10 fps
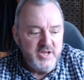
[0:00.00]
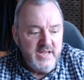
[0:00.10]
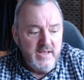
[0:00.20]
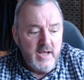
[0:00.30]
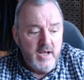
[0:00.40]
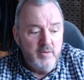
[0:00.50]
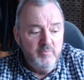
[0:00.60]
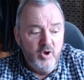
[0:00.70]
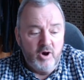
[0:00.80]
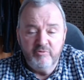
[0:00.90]
actually
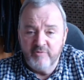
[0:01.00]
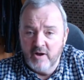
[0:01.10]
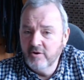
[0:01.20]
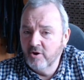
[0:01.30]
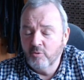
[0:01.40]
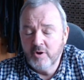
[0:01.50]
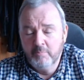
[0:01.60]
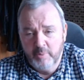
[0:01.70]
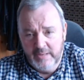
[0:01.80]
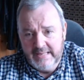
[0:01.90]
got a phone call
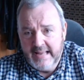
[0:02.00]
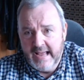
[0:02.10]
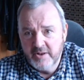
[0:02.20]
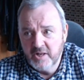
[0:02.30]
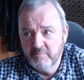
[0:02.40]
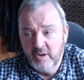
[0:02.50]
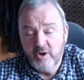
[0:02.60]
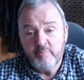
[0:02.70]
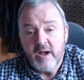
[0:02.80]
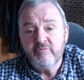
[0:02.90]
completely out of the
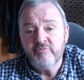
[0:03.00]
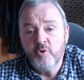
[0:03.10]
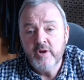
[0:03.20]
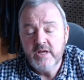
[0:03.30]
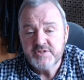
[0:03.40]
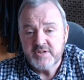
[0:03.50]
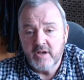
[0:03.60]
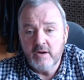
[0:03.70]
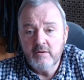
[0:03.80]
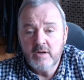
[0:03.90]
blue about 4 years
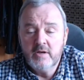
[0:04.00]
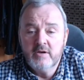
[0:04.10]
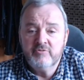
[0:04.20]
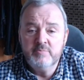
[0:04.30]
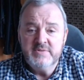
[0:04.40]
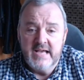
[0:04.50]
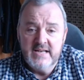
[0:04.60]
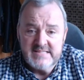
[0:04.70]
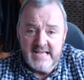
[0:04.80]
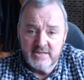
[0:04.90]
ago from
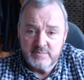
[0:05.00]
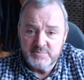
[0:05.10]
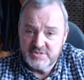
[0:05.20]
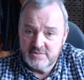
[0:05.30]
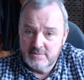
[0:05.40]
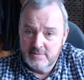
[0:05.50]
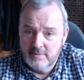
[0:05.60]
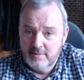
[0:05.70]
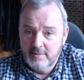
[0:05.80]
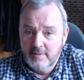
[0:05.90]
Dennis Adams,
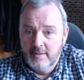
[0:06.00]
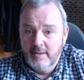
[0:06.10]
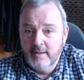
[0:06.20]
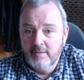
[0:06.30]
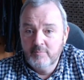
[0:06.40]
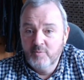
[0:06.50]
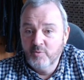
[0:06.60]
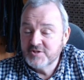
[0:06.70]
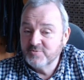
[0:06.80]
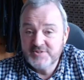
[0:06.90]

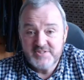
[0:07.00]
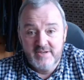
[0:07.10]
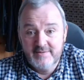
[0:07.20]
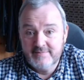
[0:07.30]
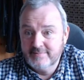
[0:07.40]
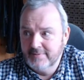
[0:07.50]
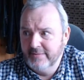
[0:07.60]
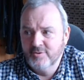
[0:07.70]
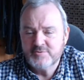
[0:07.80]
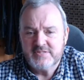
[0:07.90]
which was I
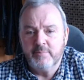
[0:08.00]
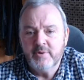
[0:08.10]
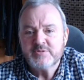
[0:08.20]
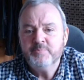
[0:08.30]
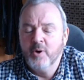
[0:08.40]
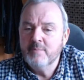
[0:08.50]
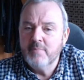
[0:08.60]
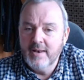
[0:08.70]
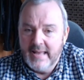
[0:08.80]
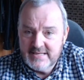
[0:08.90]
thought somebody was pulling
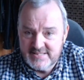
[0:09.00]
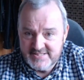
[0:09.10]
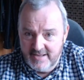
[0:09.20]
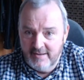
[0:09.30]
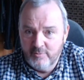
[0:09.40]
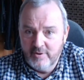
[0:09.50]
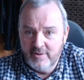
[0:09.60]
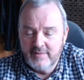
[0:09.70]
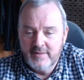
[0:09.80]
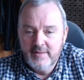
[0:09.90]
my leg to start
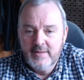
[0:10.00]
with.